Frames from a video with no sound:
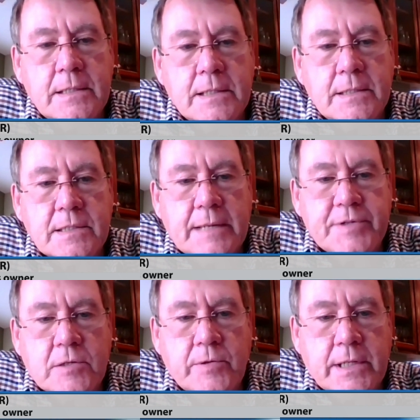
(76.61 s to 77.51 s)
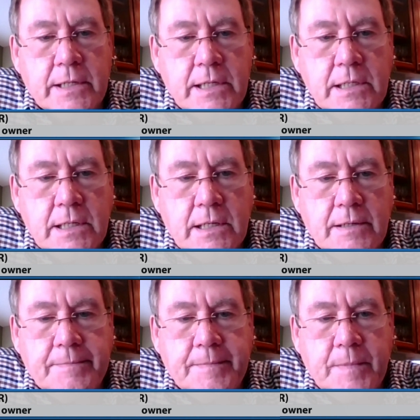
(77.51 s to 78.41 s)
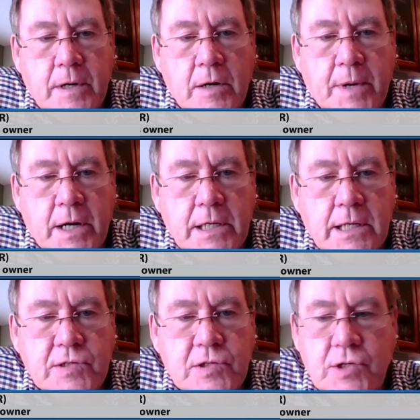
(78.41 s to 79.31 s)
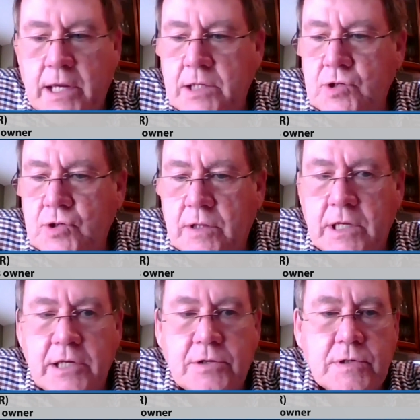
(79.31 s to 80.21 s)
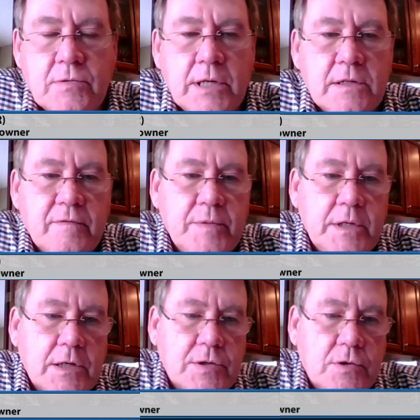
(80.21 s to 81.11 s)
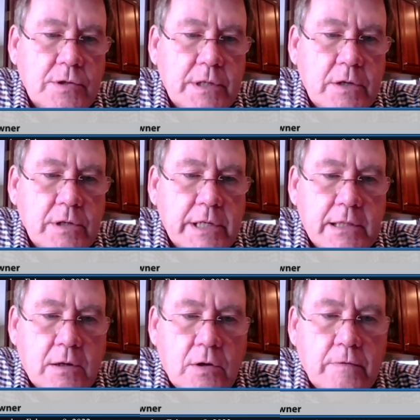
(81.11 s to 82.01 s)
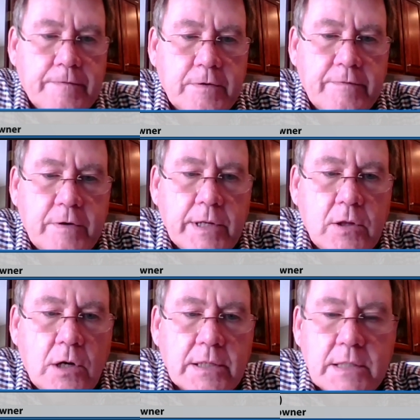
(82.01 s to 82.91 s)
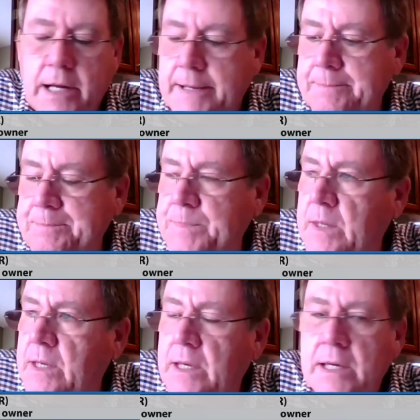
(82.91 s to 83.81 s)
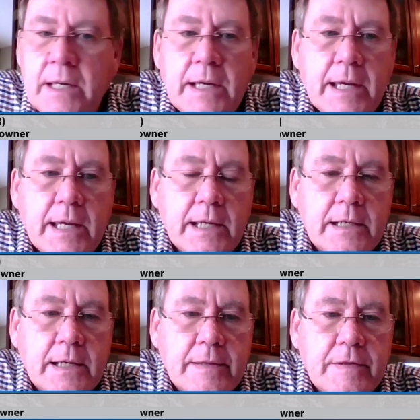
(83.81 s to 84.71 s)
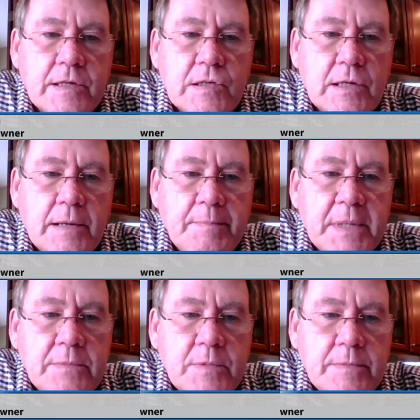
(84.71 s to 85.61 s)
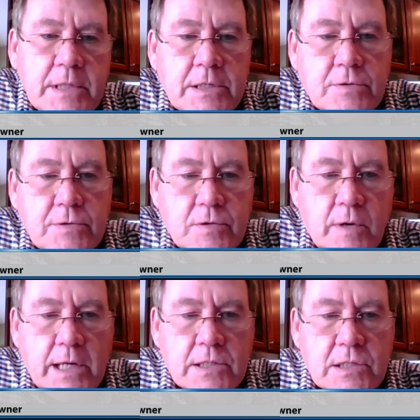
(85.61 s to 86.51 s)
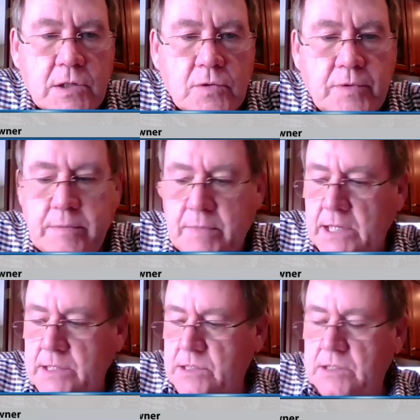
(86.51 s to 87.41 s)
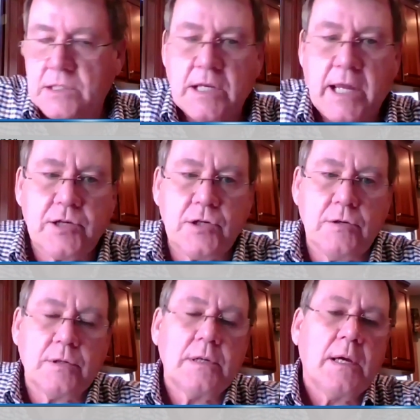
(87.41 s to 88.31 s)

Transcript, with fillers: Uh, subsequently, um, our market has changed and the interest rates have been extraordinarily low for a very long time. And uh, this uh, minimum interest rate still remains in statute.